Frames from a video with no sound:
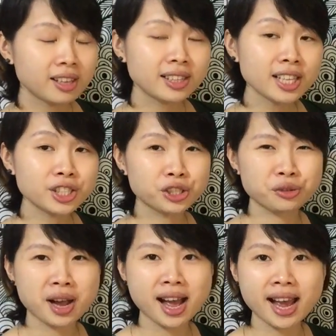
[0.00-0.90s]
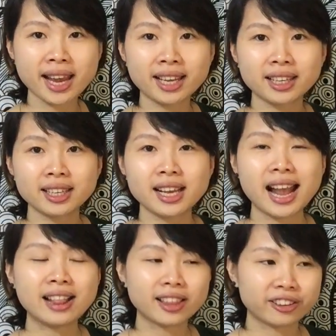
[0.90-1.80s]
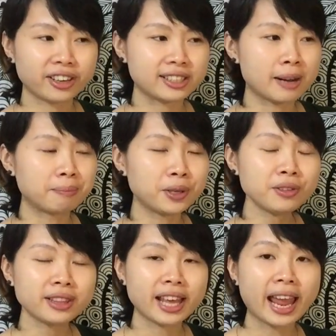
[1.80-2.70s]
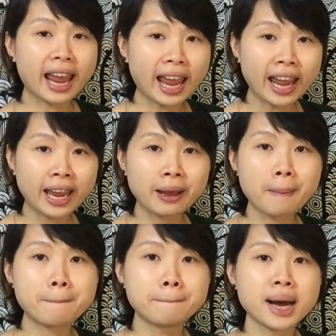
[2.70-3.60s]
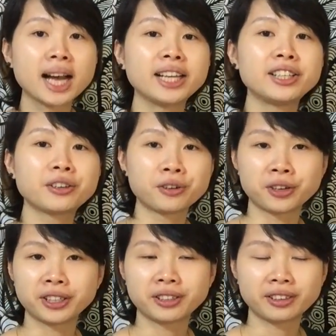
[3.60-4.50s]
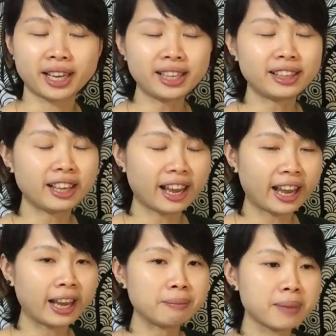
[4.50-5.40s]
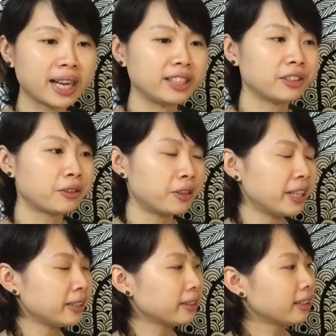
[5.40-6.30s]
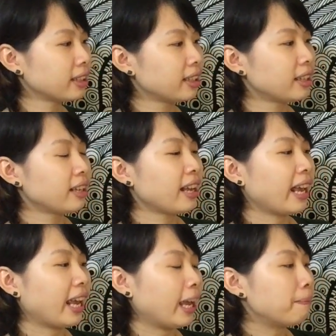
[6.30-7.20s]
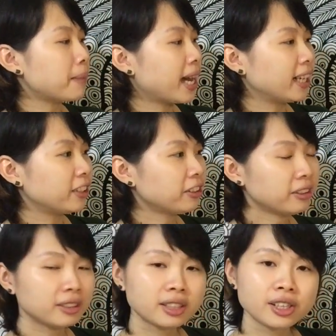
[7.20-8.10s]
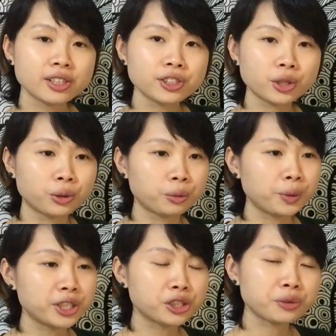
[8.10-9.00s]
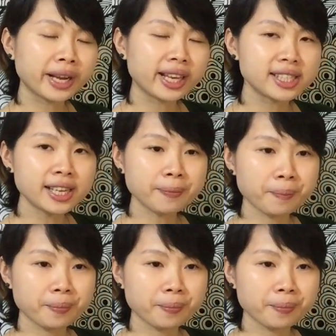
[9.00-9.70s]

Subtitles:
Let's try another example, the A minor chord, okay? The A minor chord, A minor. So which string is it?